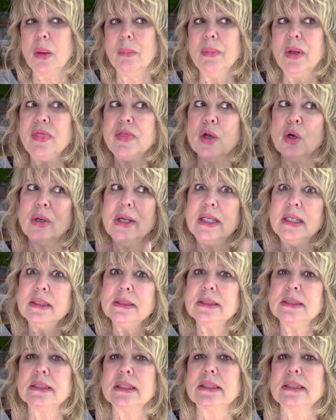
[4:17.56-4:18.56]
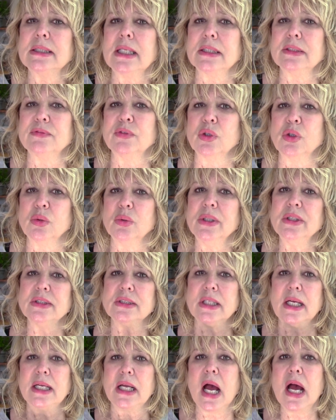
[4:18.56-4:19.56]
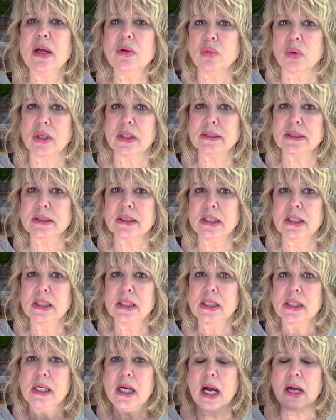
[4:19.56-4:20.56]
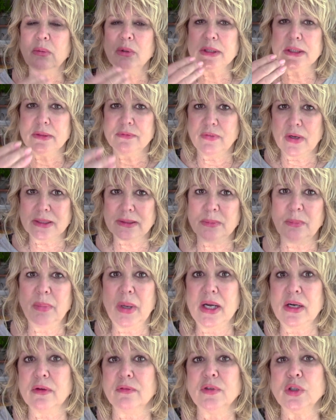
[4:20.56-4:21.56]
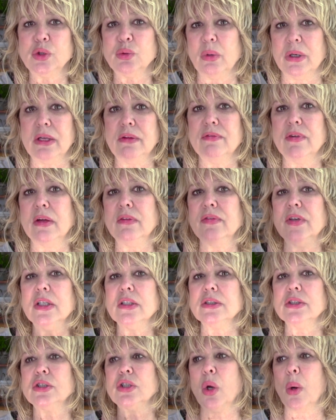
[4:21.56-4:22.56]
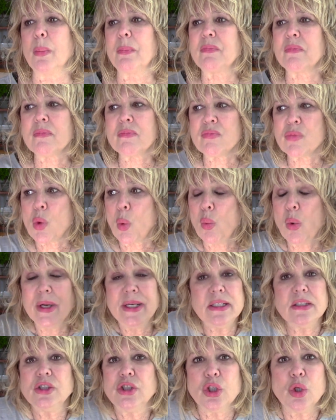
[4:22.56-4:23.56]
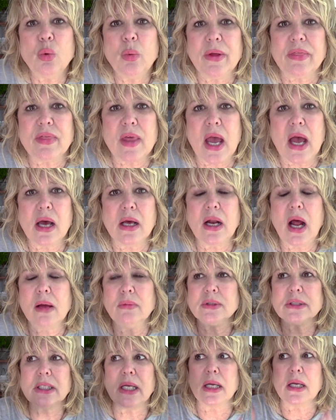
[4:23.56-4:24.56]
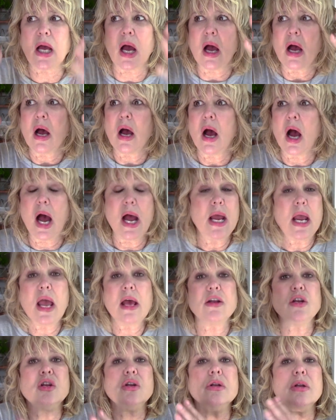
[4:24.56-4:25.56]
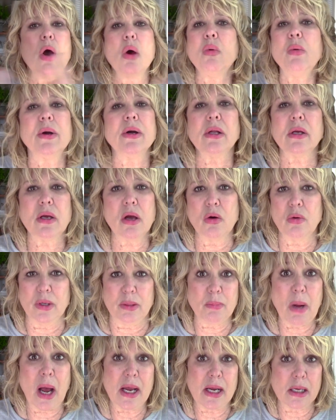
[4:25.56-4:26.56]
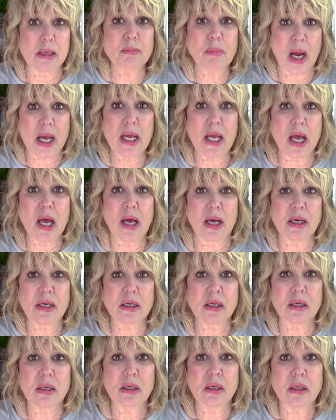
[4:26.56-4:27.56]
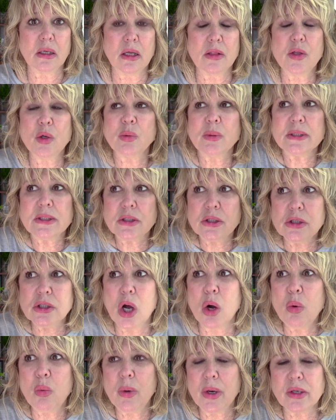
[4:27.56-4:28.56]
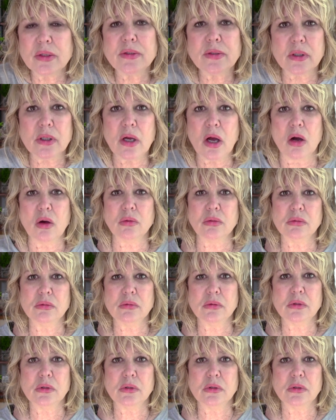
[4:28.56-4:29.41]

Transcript: but they're in successful careers like I was. I was an investment banker for twenty-five years, so what do you do with that? I was like, I had nowhere to go in my, in my head. There was nowhere to go.